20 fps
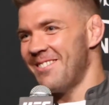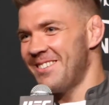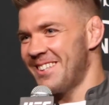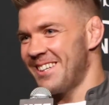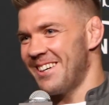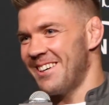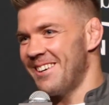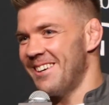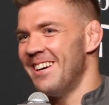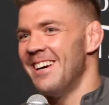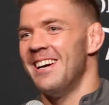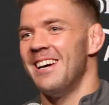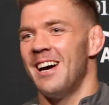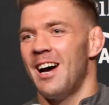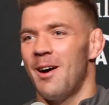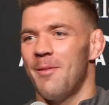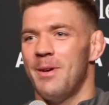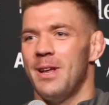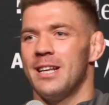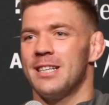So,
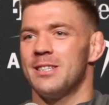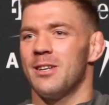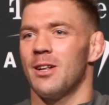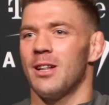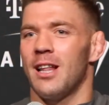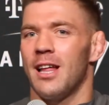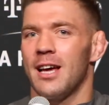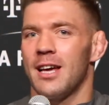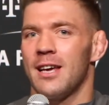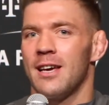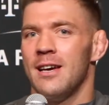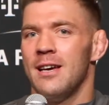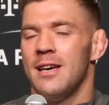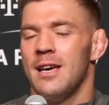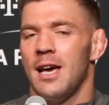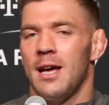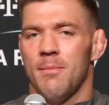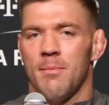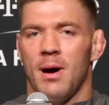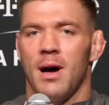I mean, it's not like,
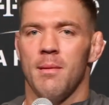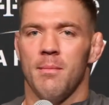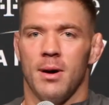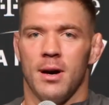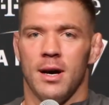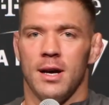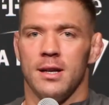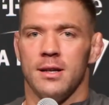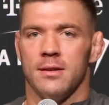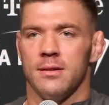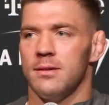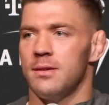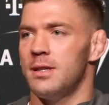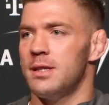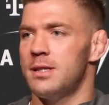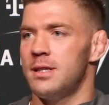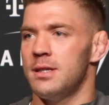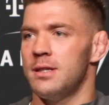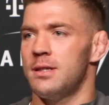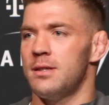in my mind,
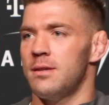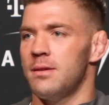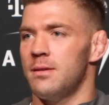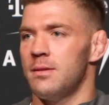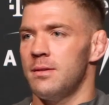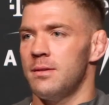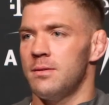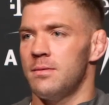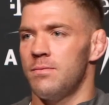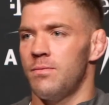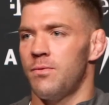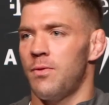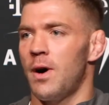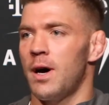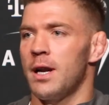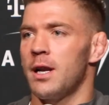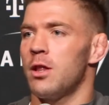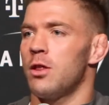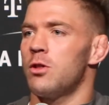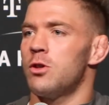this is
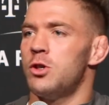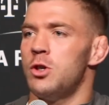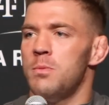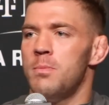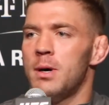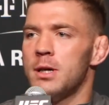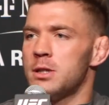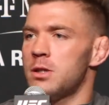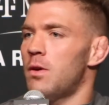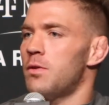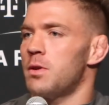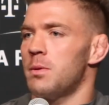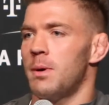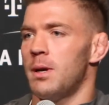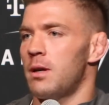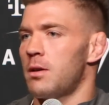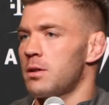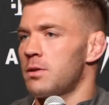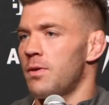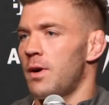fighting 2 months after my
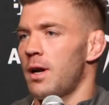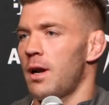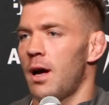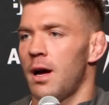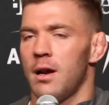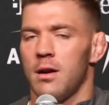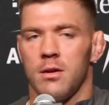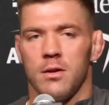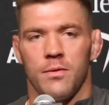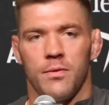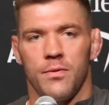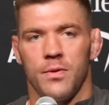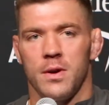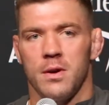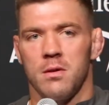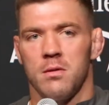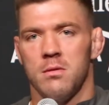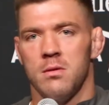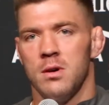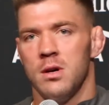last fight. I don't
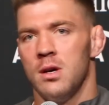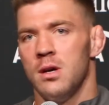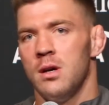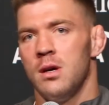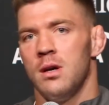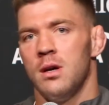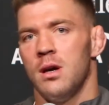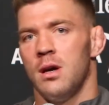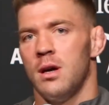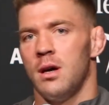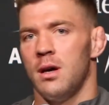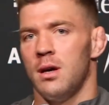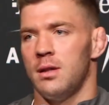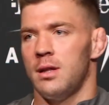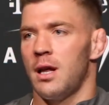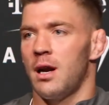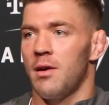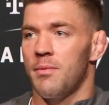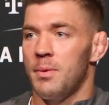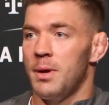feel
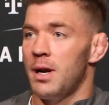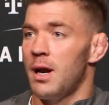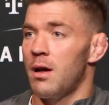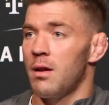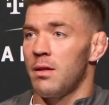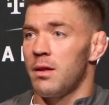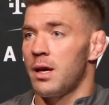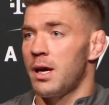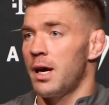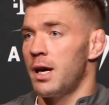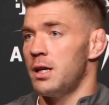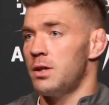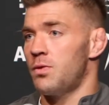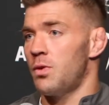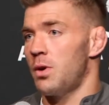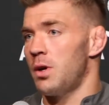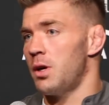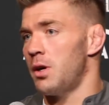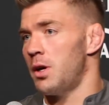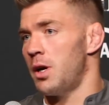that I've been out of the cage
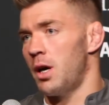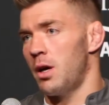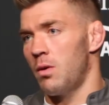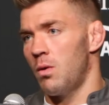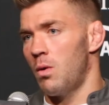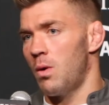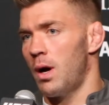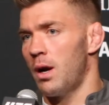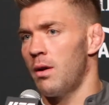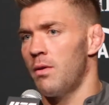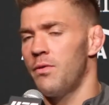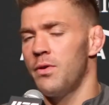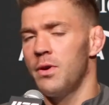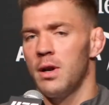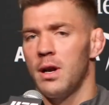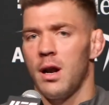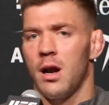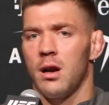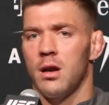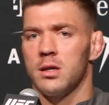for a year at all. I don't feel
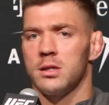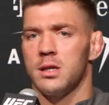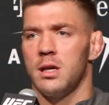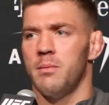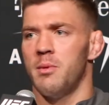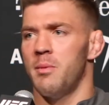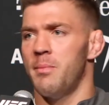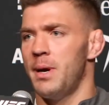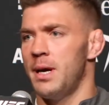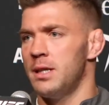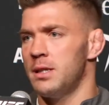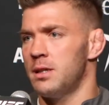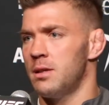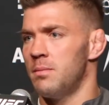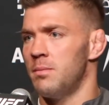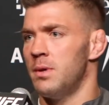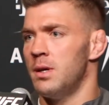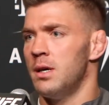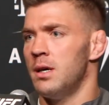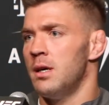that I lost any momentum.